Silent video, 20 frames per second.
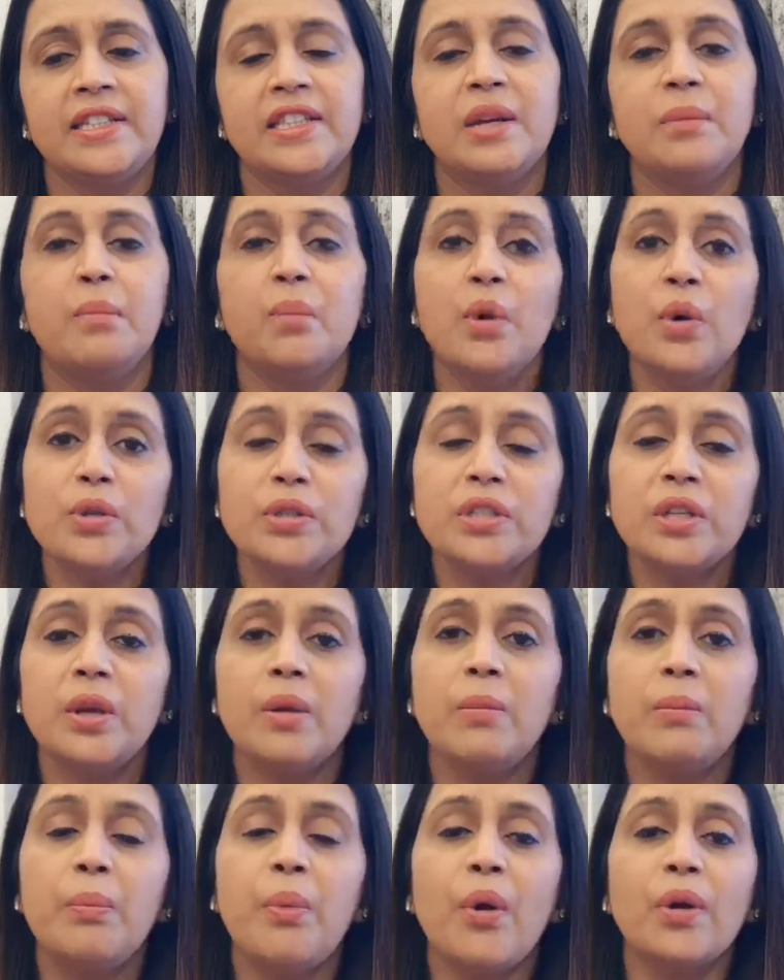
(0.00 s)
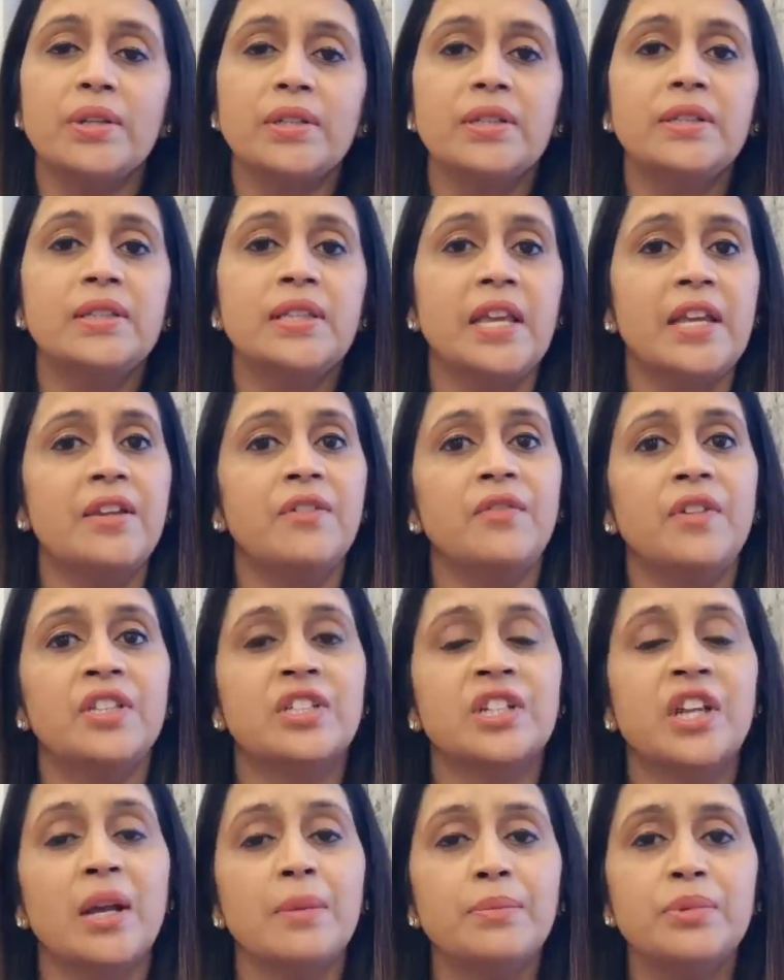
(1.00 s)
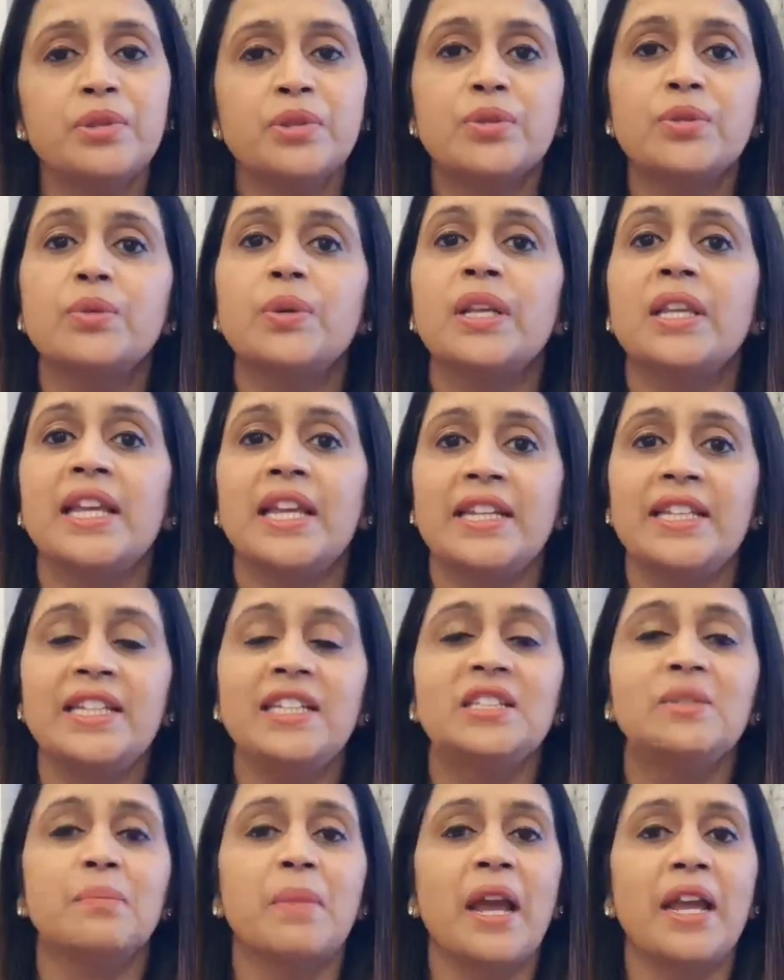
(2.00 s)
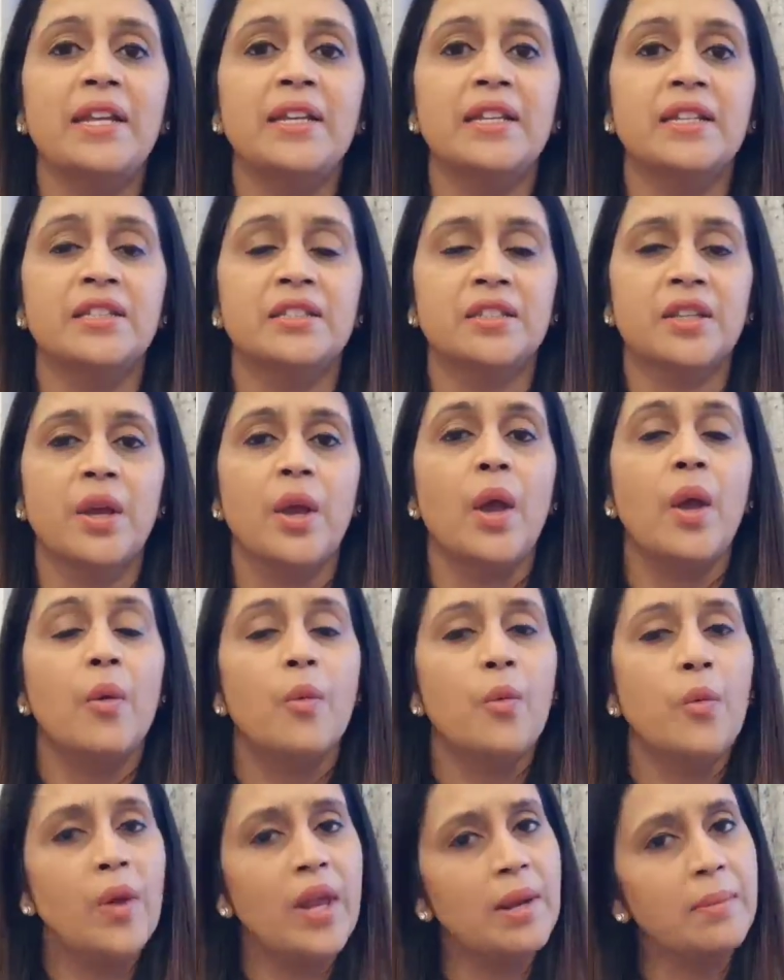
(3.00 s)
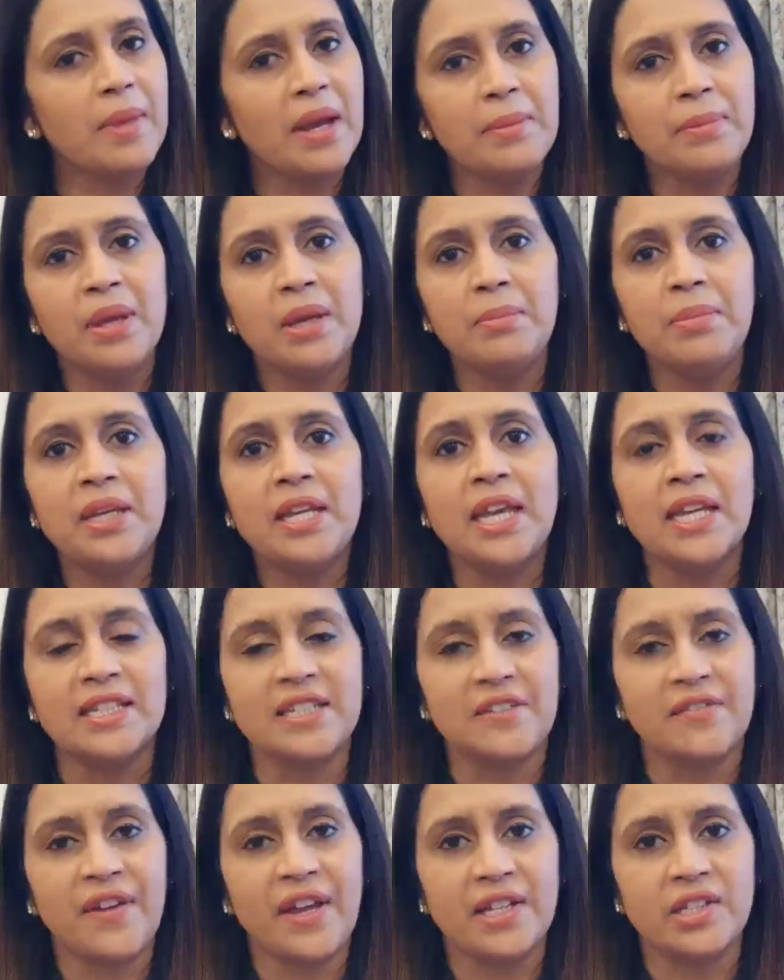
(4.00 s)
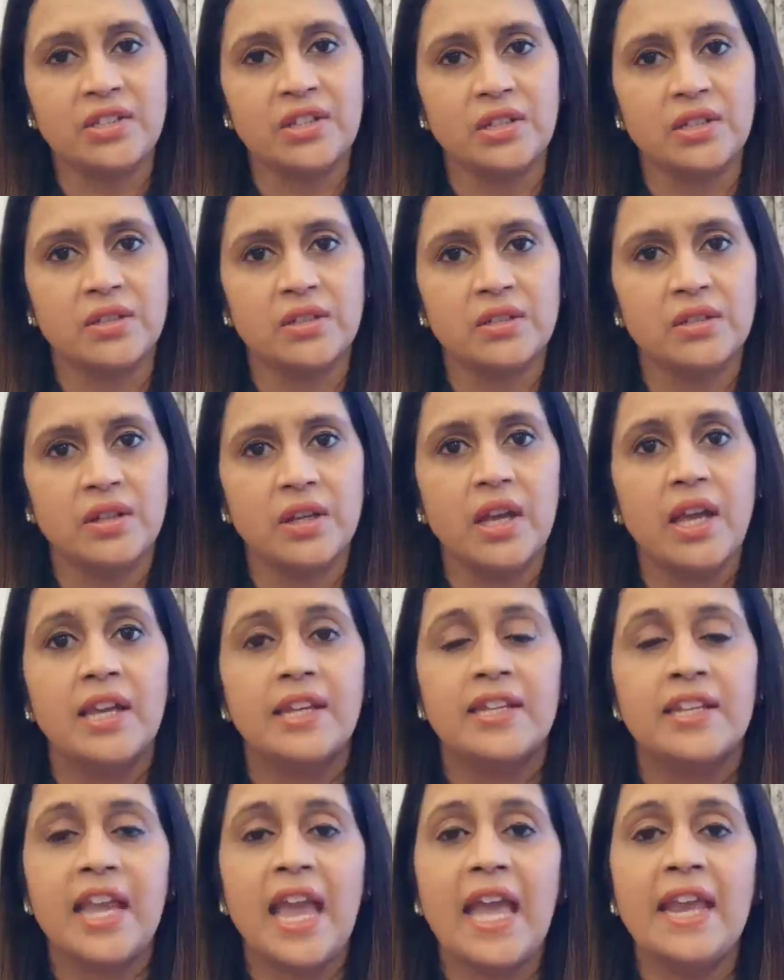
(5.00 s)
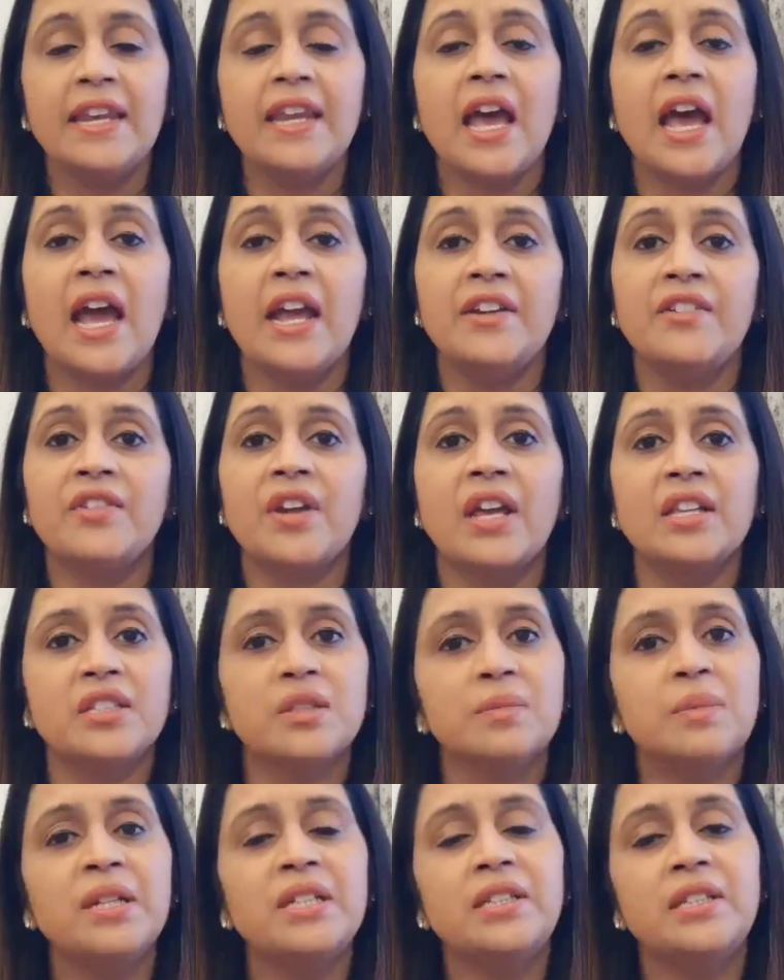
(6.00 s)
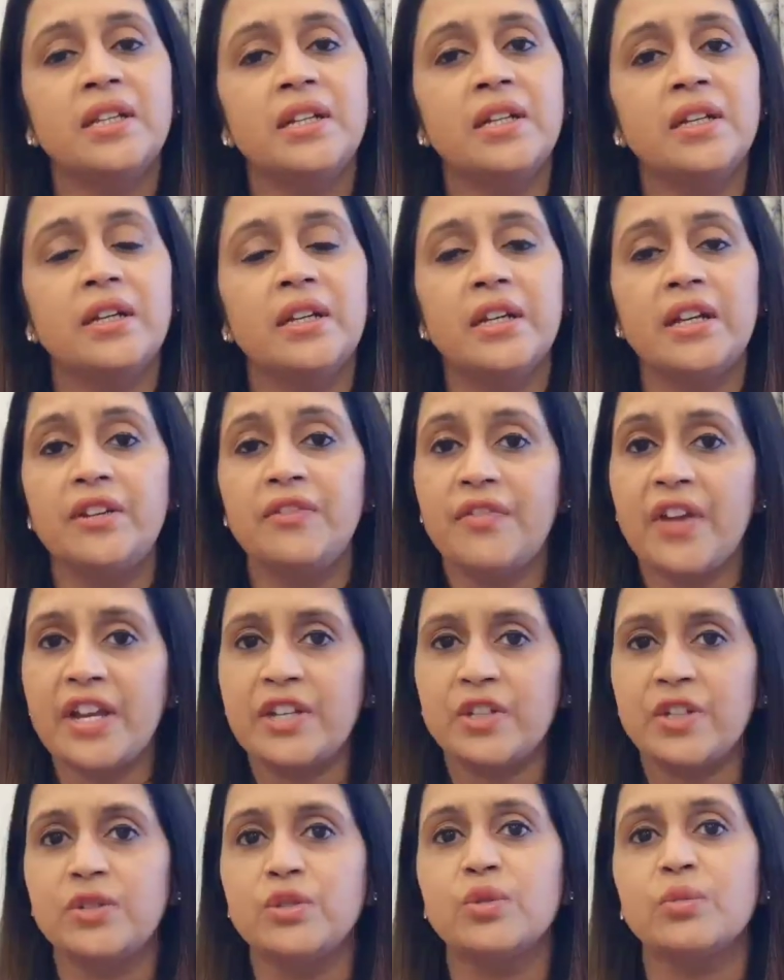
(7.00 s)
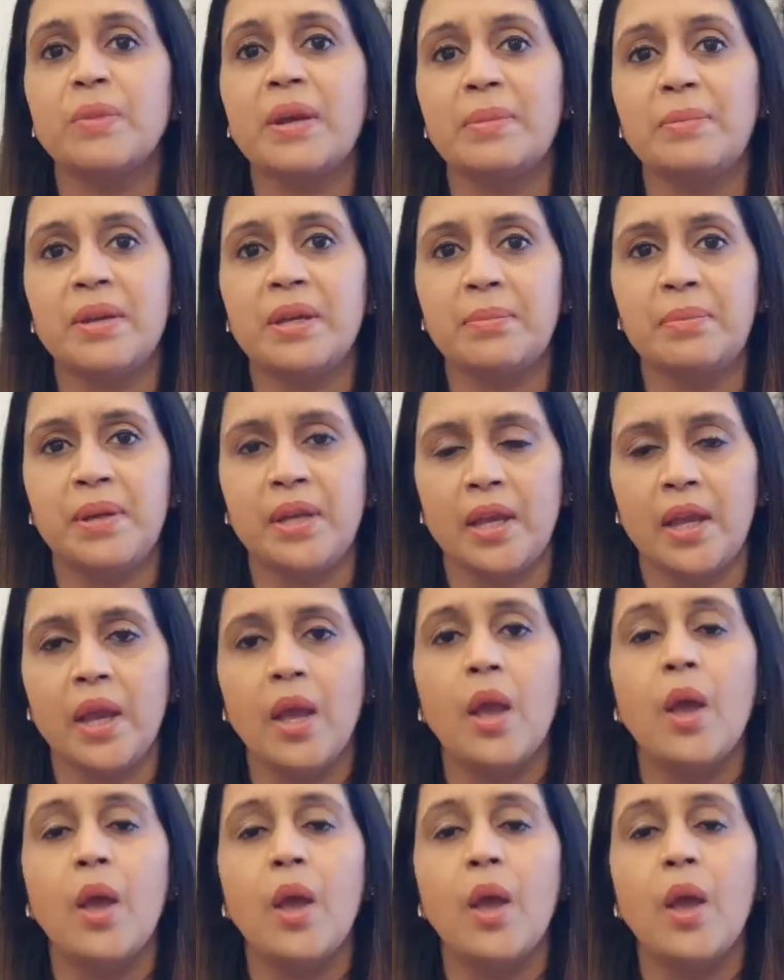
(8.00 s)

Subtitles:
The most important thing which comes to a lady's mind is, will my baby get affected? Can I transmit the infection to my baby?